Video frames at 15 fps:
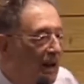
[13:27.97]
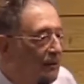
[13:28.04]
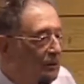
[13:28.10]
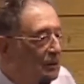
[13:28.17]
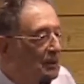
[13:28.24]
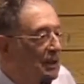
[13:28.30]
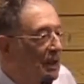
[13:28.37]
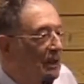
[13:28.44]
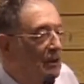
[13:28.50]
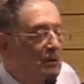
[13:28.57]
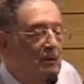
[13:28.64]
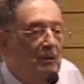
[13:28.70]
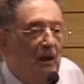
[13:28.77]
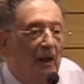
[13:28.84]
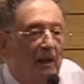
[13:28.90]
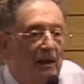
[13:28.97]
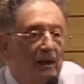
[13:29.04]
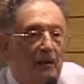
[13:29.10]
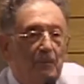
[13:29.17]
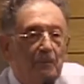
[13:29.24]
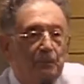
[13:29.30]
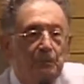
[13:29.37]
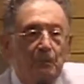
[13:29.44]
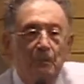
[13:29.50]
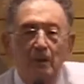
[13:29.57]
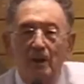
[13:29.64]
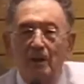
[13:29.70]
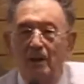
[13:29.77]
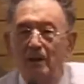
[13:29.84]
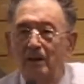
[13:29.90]
I have to tell you a,
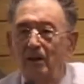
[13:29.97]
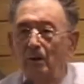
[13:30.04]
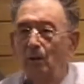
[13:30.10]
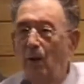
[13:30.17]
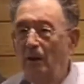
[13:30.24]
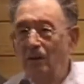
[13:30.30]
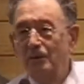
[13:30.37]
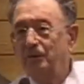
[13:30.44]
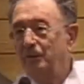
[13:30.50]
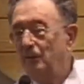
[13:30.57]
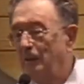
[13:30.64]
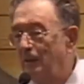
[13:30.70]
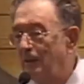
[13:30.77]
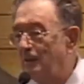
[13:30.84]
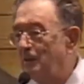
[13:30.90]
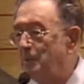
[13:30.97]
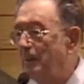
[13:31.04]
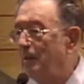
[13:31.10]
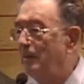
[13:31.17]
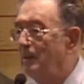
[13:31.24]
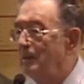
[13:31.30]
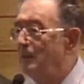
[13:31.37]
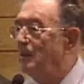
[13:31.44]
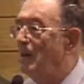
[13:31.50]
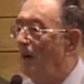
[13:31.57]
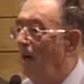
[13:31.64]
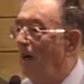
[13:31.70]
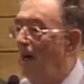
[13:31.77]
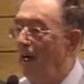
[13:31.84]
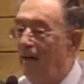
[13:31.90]
a wonderful experience
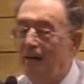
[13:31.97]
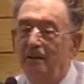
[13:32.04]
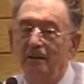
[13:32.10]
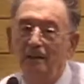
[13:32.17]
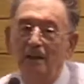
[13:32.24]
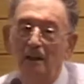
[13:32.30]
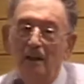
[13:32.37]
I had.